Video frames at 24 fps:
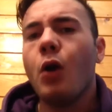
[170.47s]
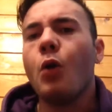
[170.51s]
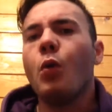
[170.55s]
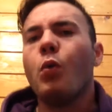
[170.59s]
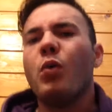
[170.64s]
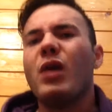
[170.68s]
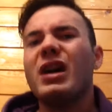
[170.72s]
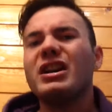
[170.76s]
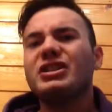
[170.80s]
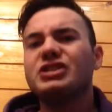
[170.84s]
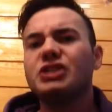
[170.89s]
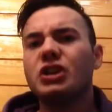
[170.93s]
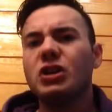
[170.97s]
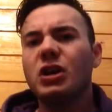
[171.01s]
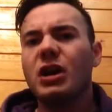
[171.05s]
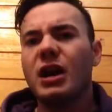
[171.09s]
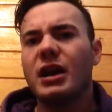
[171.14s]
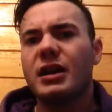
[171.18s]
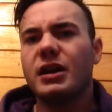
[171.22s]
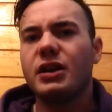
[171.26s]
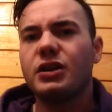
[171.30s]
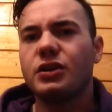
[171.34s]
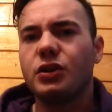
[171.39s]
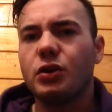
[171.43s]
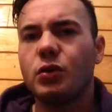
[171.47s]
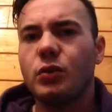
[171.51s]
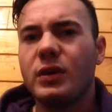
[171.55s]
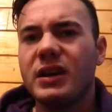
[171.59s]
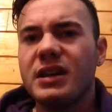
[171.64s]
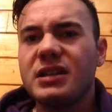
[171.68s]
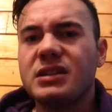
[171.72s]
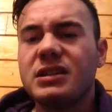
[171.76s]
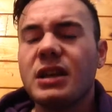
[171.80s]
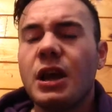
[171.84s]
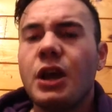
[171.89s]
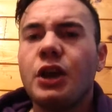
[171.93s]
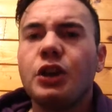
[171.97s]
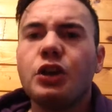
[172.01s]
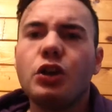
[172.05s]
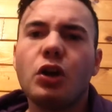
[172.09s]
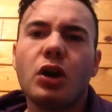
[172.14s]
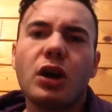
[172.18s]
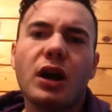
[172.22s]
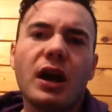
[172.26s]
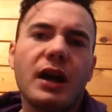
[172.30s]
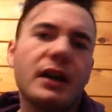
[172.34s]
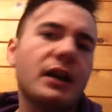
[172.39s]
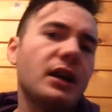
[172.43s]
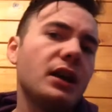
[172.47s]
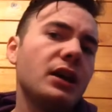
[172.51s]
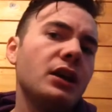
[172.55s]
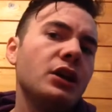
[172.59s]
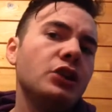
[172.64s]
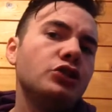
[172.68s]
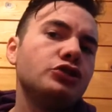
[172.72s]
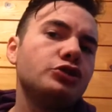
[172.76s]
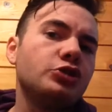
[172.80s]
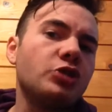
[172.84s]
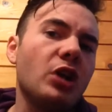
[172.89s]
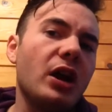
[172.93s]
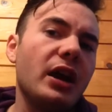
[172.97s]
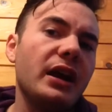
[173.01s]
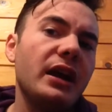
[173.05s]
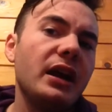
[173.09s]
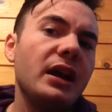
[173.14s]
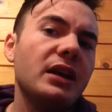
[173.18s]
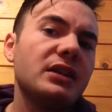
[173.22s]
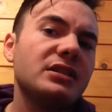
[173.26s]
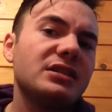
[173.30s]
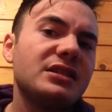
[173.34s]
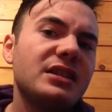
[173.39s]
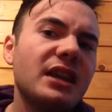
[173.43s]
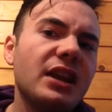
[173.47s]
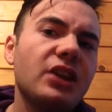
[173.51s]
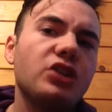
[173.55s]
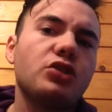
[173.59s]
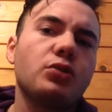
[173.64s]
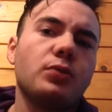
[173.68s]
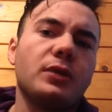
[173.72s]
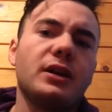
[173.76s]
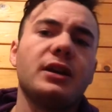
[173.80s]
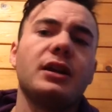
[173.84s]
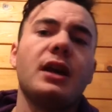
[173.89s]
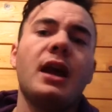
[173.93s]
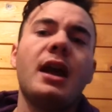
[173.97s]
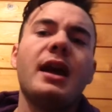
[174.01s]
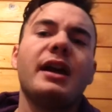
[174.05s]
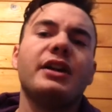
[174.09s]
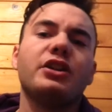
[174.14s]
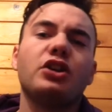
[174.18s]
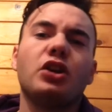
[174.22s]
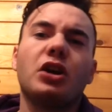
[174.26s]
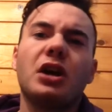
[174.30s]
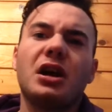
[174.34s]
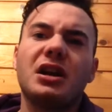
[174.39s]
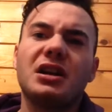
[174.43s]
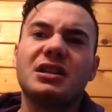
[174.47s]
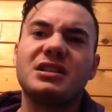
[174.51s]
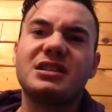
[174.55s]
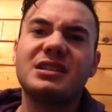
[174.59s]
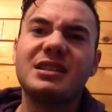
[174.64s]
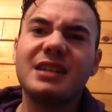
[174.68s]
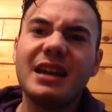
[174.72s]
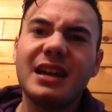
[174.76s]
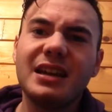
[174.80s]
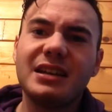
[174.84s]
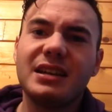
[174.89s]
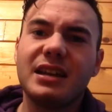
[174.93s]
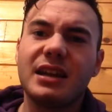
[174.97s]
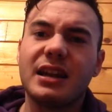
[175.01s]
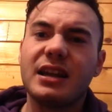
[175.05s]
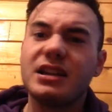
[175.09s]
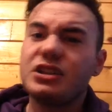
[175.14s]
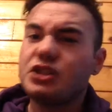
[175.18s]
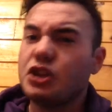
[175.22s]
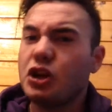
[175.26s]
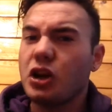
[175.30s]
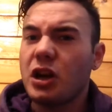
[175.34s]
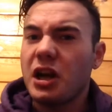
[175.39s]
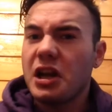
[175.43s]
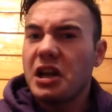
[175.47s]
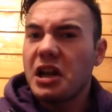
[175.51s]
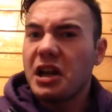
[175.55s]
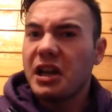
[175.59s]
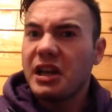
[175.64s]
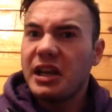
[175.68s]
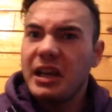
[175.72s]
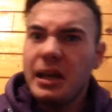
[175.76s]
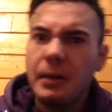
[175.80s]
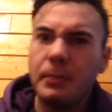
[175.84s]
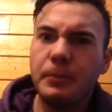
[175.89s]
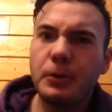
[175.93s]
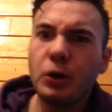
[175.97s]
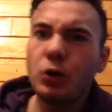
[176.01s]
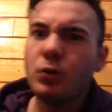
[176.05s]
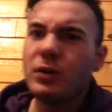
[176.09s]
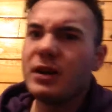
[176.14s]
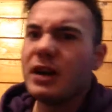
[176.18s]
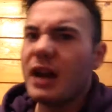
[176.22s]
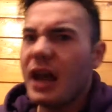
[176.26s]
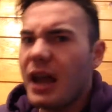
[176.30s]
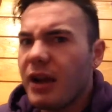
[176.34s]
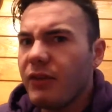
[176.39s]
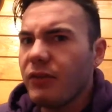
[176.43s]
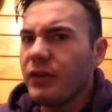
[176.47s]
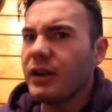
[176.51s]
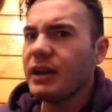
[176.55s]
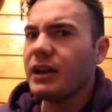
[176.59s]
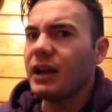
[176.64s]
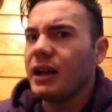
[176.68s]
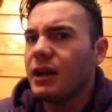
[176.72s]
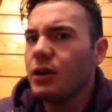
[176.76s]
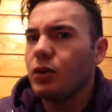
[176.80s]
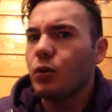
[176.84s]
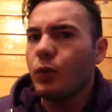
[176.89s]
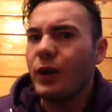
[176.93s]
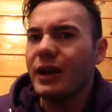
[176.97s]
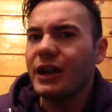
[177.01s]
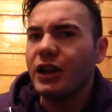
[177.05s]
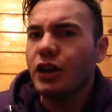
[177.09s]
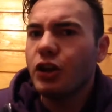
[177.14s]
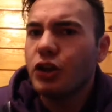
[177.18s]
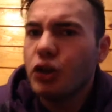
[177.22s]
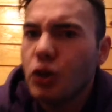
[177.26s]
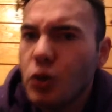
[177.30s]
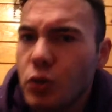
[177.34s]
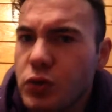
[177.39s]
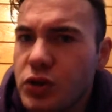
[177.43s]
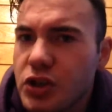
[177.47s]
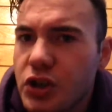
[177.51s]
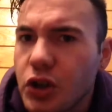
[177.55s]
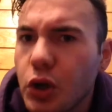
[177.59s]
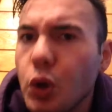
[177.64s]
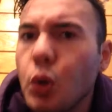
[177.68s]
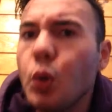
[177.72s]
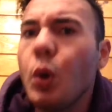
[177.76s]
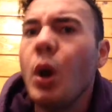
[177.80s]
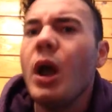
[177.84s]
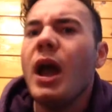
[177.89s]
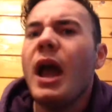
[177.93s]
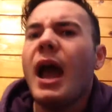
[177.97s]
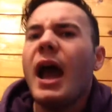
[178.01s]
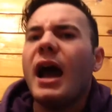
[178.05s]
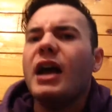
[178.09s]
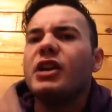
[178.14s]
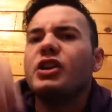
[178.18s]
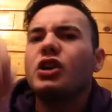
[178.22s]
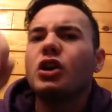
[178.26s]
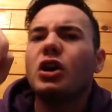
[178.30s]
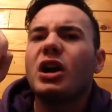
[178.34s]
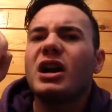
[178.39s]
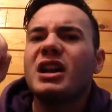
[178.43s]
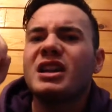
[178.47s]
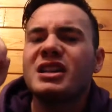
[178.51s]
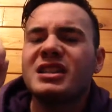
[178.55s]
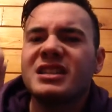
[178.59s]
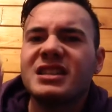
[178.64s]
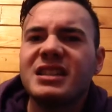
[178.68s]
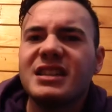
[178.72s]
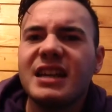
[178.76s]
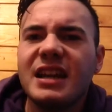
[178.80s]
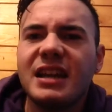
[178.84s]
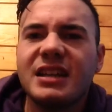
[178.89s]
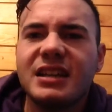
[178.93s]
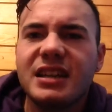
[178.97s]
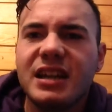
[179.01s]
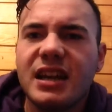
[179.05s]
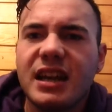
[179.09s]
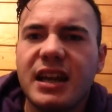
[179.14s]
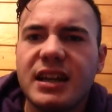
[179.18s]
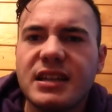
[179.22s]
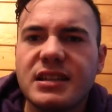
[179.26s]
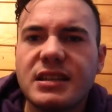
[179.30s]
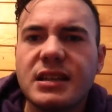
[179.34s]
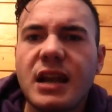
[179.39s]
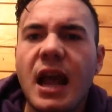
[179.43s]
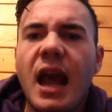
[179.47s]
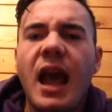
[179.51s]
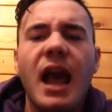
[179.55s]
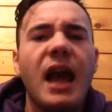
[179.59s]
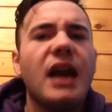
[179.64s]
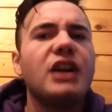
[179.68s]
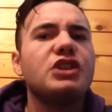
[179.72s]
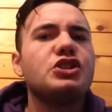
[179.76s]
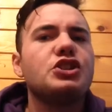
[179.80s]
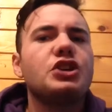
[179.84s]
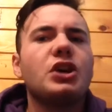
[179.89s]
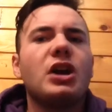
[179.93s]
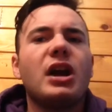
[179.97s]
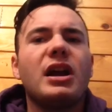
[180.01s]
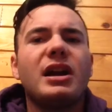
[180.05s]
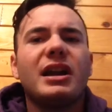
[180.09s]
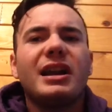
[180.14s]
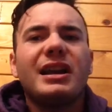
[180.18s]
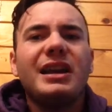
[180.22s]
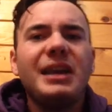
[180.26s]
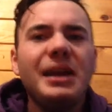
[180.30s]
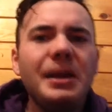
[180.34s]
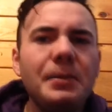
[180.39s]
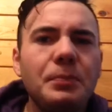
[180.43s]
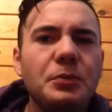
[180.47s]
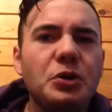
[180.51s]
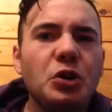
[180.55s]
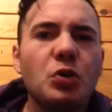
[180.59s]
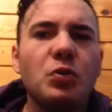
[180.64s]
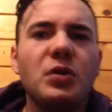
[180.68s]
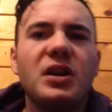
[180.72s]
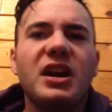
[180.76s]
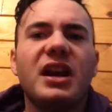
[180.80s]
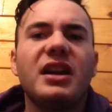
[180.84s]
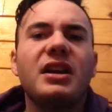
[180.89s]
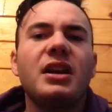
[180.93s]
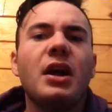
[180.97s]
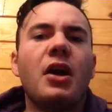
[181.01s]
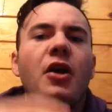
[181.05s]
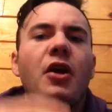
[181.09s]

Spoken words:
What you're gonna do is, you're gonna try stick to it. And you're gonna stick to this, you're gonna keep doing everything the way you used to, and you're gonna stick to this, and you're gonna keep doing it